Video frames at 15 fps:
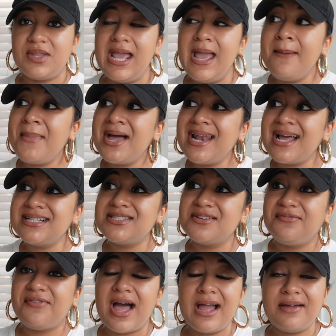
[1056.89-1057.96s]
In my nine to
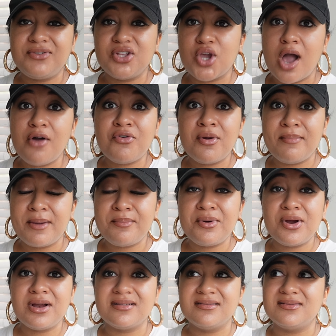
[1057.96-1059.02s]
five, do y'all
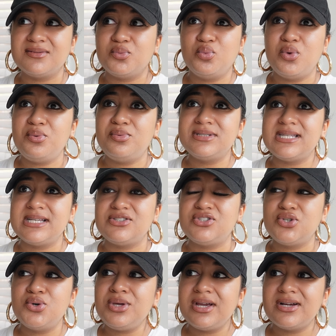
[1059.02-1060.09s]
remember, what was this,
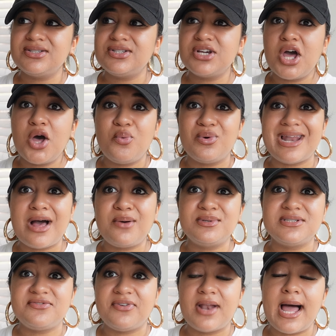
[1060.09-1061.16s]
two years ago when I
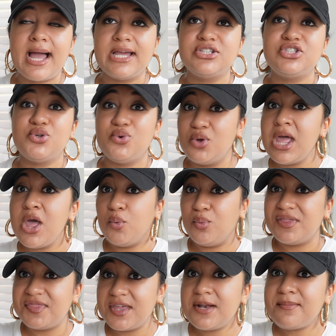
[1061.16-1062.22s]
was flying to,
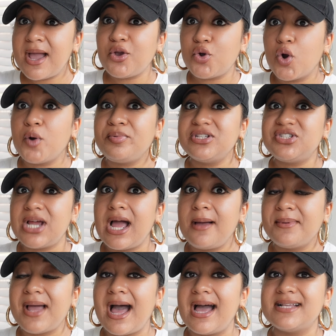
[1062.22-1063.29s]
within my corporate
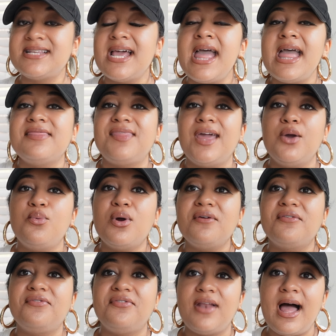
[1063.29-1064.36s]
job, guys, they were
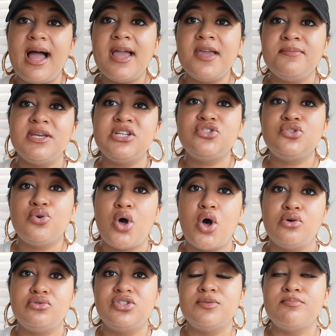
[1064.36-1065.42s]
flying me to
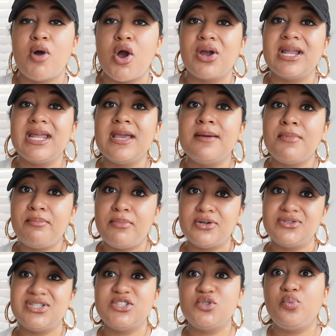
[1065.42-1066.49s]
host Marketing and
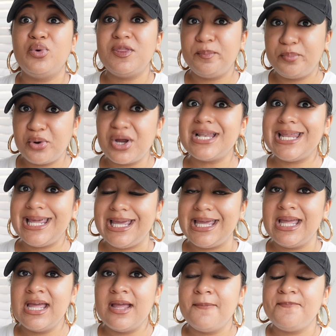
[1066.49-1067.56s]
Mimosas with
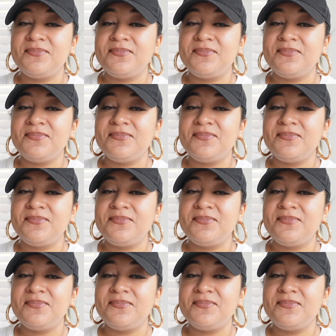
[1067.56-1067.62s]
Britney